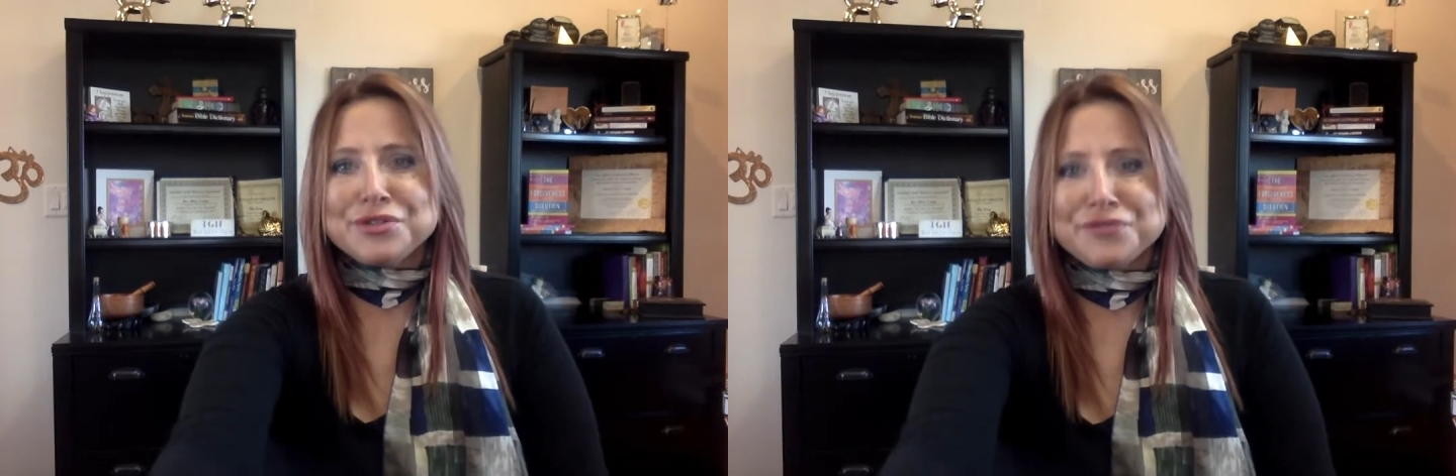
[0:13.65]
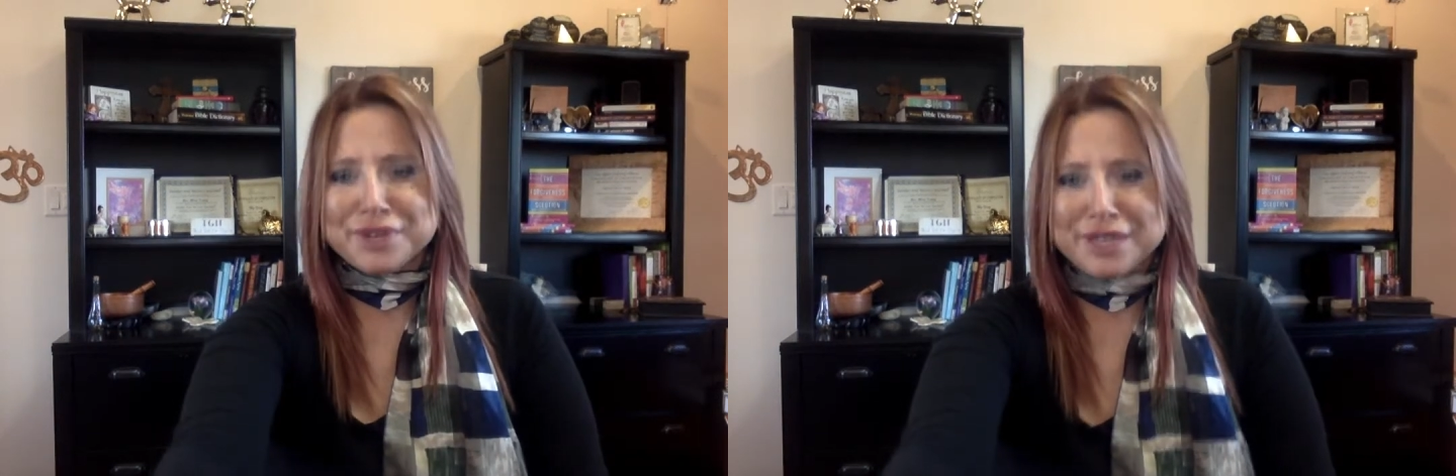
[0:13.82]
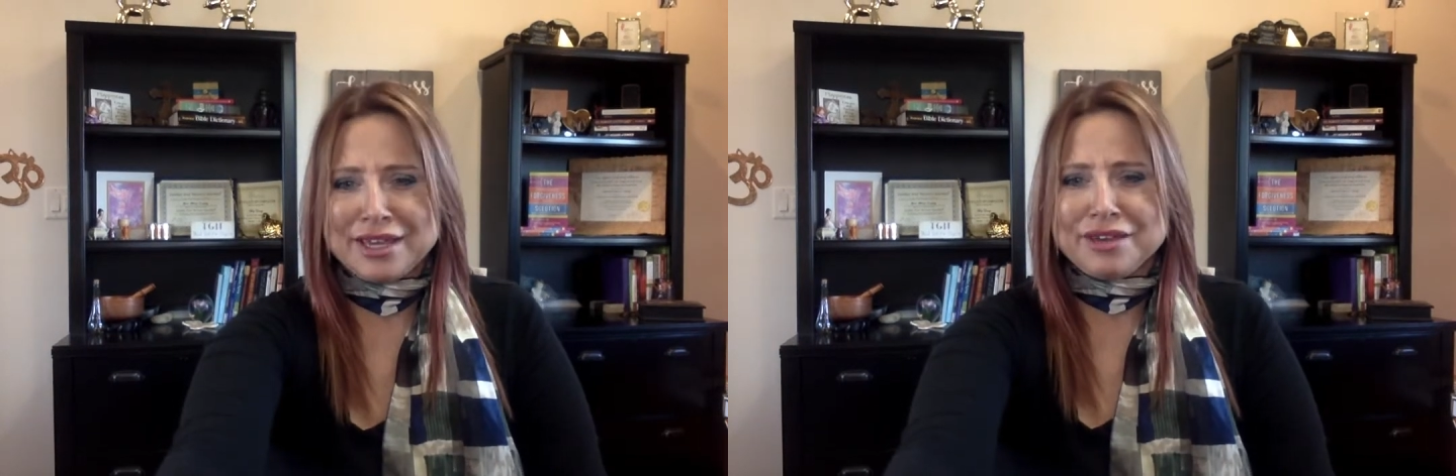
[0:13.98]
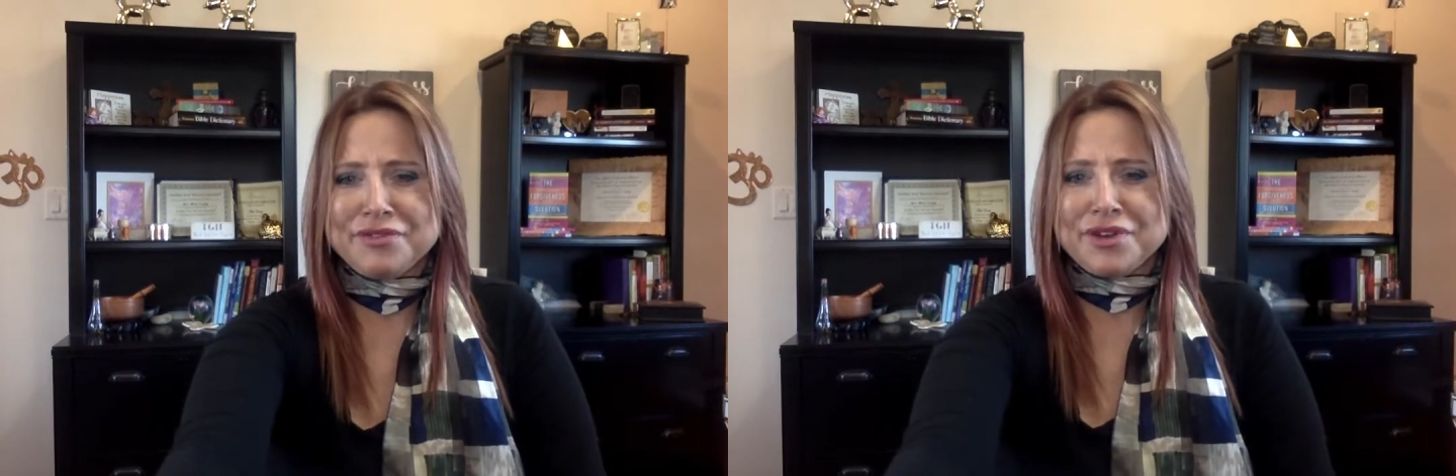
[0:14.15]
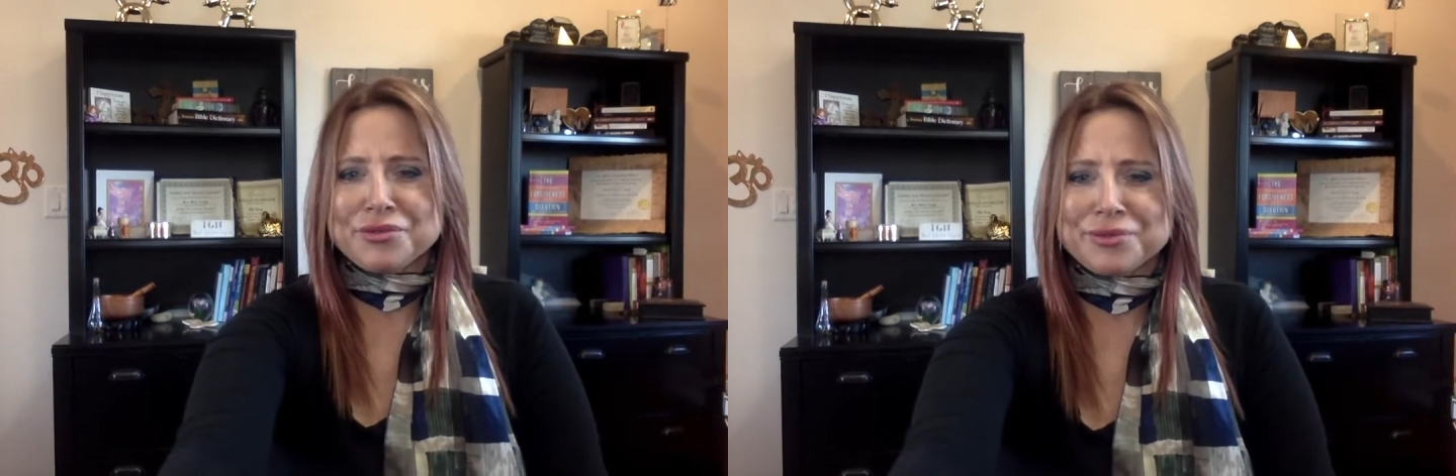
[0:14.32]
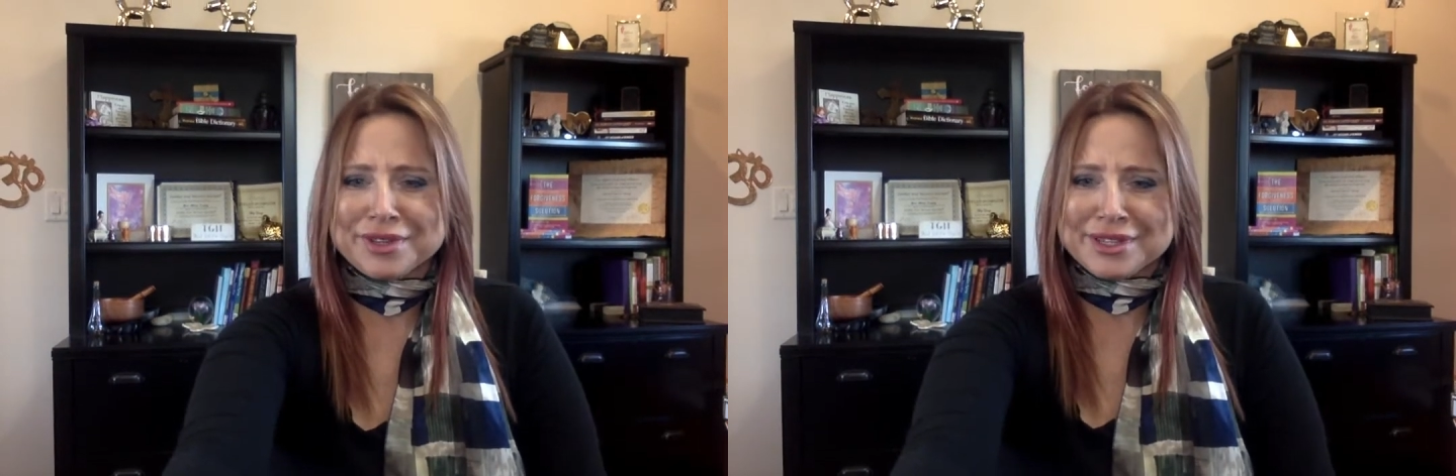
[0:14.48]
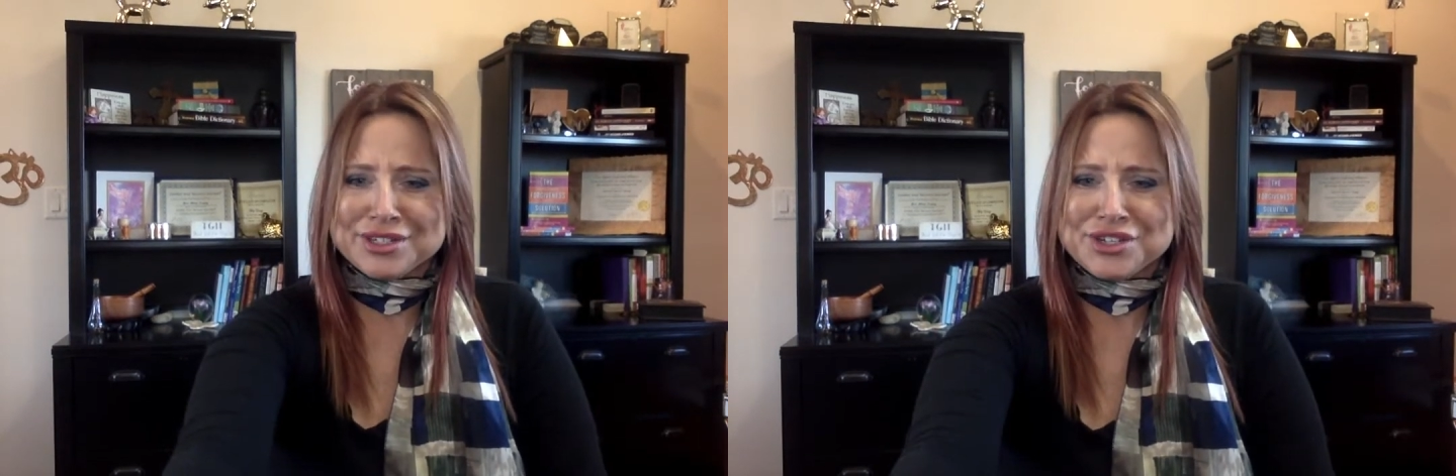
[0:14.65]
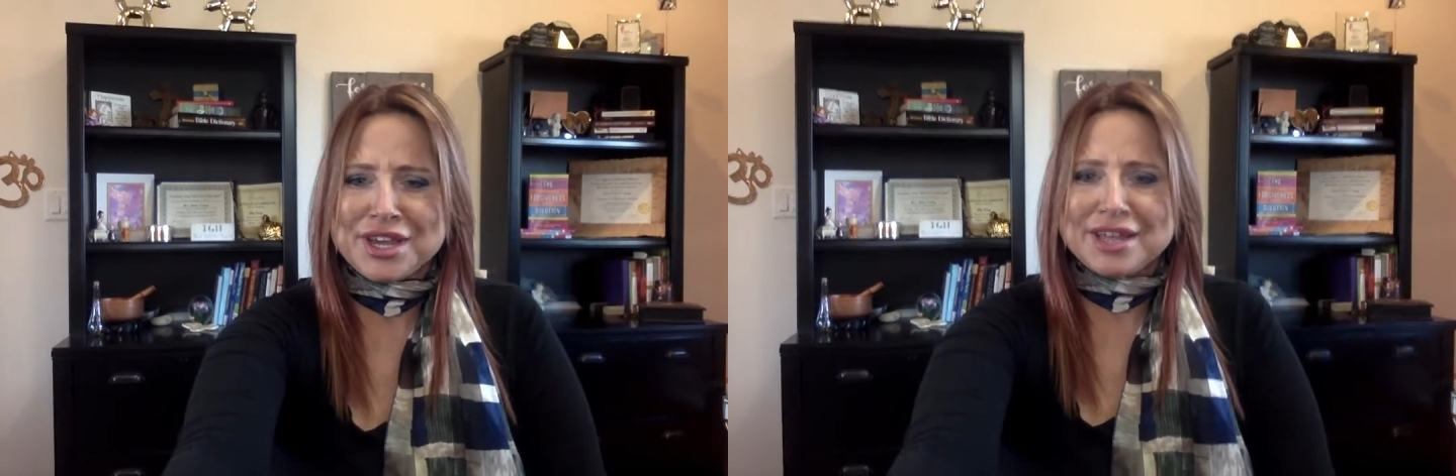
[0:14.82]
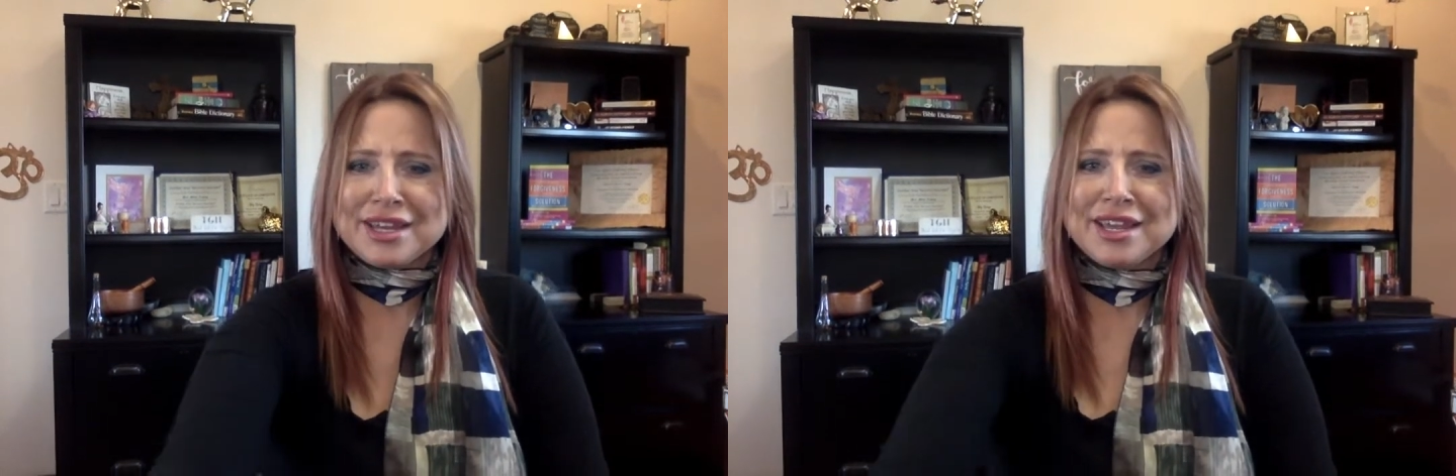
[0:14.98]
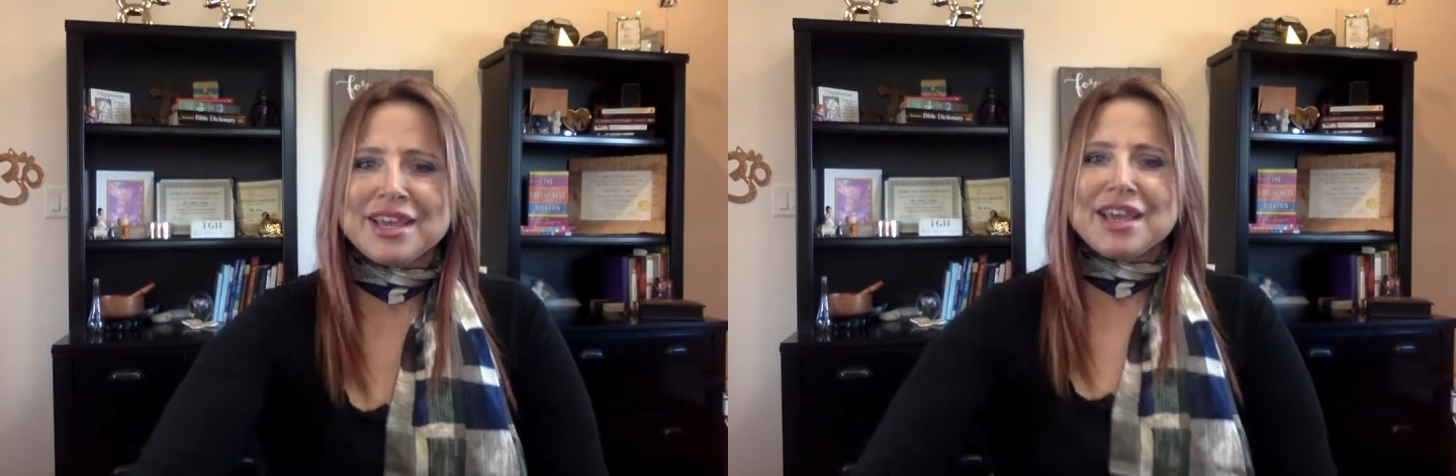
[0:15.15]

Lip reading: forgive religion.